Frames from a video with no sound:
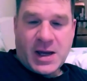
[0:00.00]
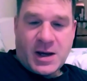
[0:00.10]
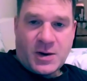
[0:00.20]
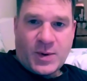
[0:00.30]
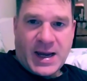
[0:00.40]

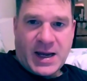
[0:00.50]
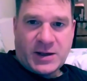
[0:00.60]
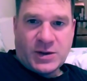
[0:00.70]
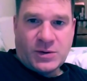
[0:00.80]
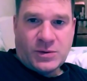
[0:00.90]

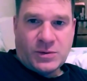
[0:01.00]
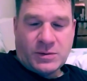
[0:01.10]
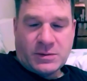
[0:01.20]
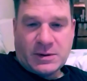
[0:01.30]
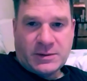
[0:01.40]

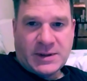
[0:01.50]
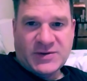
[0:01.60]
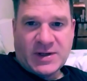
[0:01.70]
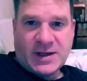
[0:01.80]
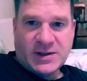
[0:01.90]
Well,
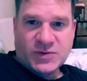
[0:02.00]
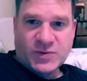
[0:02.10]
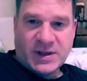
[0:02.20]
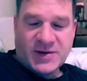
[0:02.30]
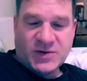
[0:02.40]
that's a history
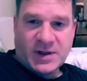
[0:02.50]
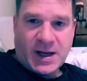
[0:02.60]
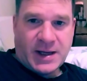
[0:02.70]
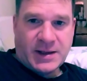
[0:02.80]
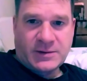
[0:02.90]
lesson,
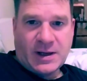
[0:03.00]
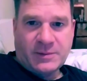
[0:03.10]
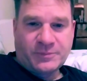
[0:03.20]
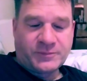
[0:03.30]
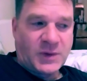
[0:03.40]

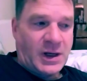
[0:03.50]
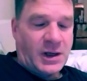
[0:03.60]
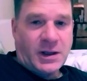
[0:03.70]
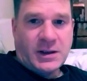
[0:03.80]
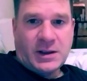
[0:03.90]
and
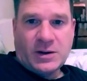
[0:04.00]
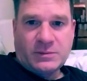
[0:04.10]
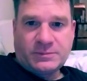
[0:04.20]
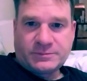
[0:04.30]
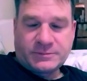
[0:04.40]

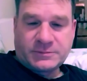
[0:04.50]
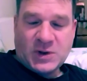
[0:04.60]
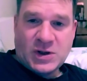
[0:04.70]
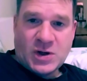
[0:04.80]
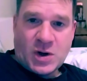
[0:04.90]

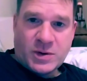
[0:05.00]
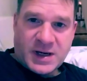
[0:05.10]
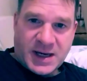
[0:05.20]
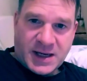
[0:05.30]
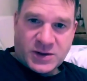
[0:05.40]
you don't
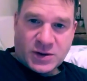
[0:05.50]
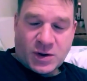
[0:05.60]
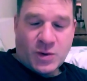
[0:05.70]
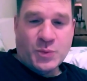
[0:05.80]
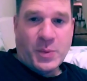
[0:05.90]
need to
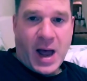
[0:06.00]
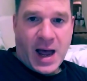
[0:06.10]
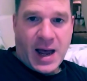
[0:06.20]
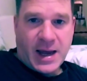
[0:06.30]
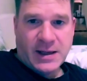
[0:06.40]
go and
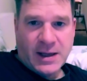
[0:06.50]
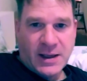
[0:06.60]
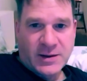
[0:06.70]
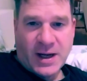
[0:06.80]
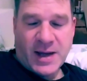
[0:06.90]
buy
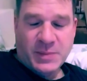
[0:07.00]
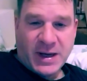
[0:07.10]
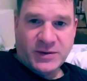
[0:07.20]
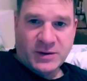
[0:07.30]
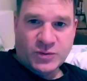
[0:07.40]

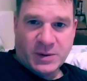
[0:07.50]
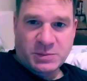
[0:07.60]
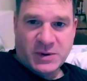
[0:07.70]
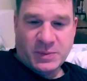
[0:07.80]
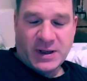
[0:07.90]

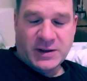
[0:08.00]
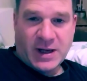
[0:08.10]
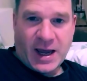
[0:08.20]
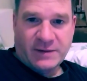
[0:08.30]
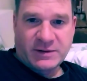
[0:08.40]
dimethyltryptamine to
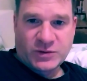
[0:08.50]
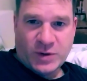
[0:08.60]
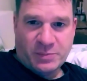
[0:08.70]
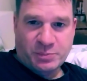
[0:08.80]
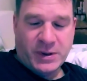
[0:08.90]
have a trip.